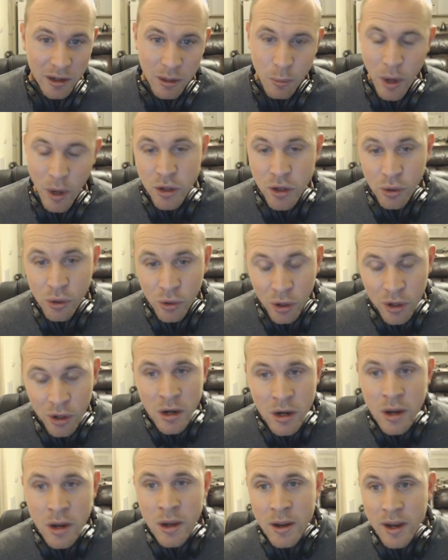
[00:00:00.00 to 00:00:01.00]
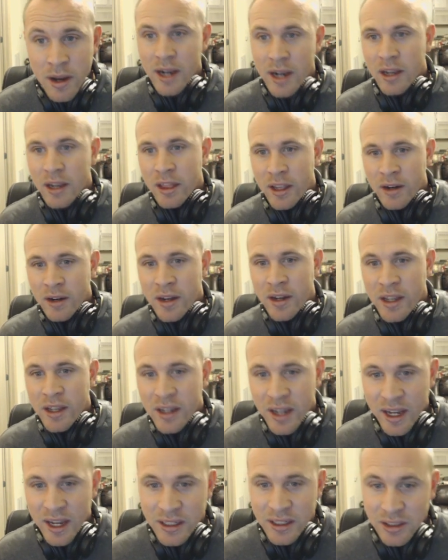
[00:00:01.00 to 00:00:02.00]
But you could, in theory,
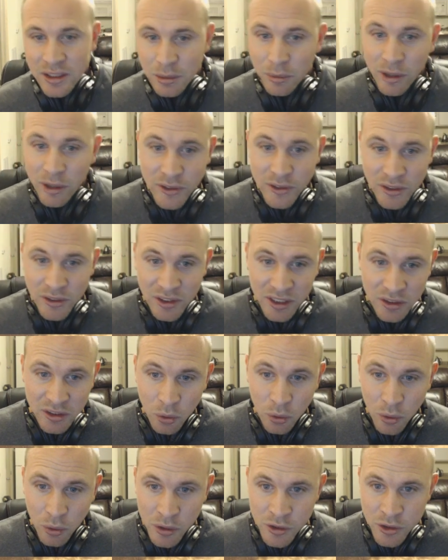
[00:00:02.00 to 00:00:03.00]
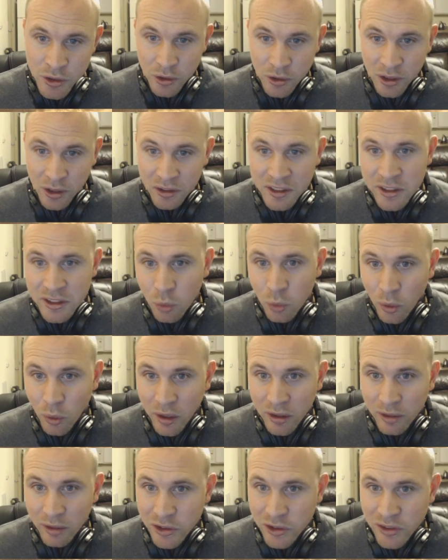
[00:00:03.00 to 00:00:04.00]
get some level 6 cores, or at least one
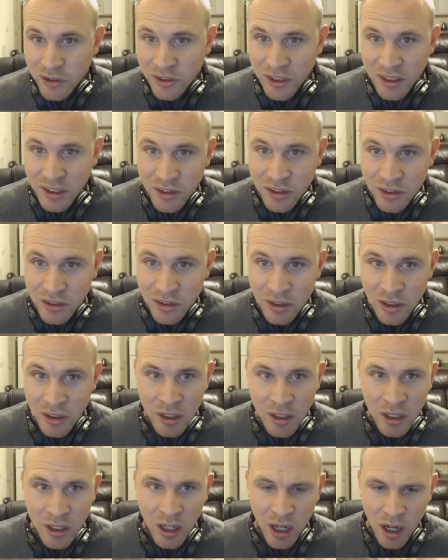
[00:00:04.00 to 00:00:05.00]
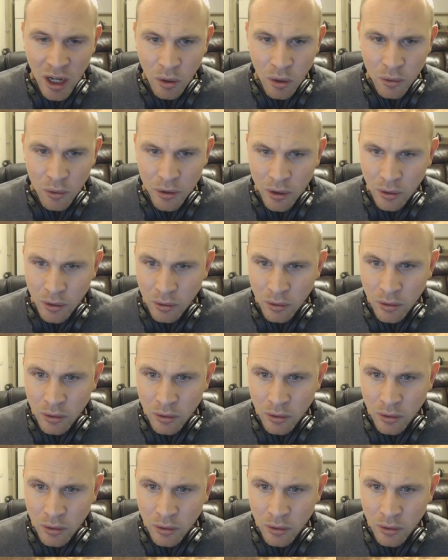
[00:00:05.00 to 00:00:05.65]
level 6. Oh no.